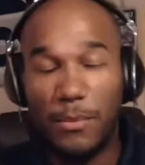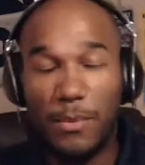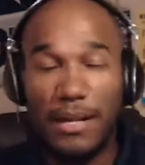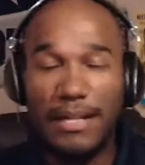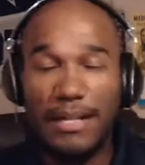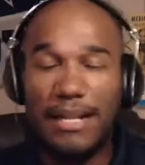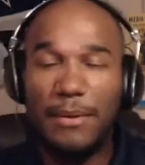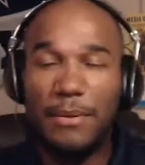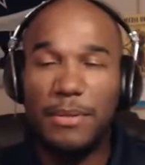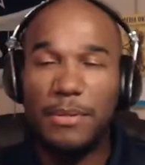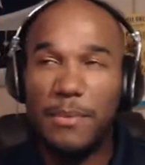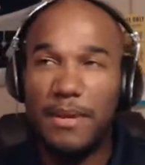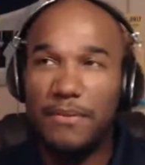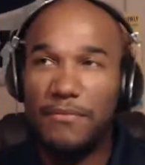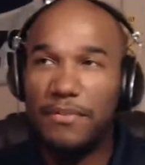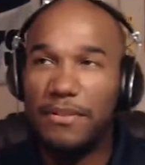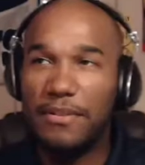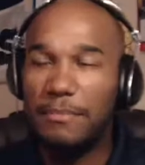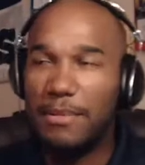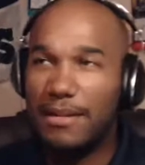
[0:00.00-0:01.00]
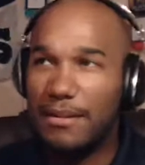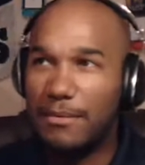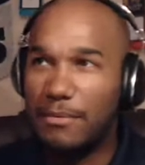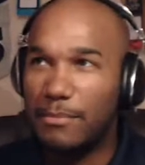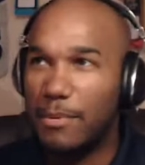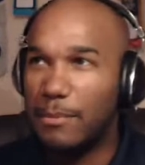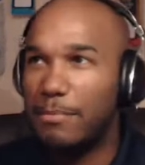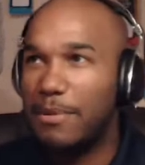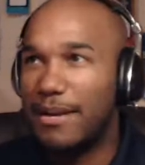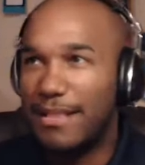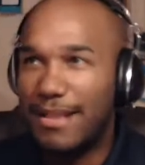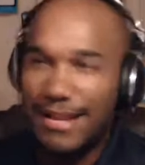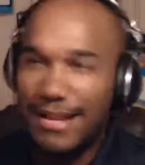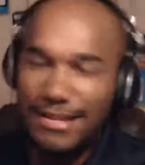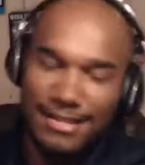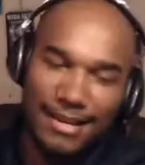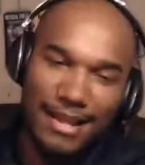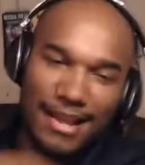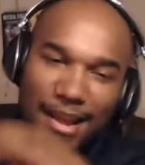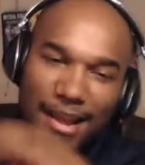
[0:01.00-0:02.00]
while I was waiting for them to come repair that today,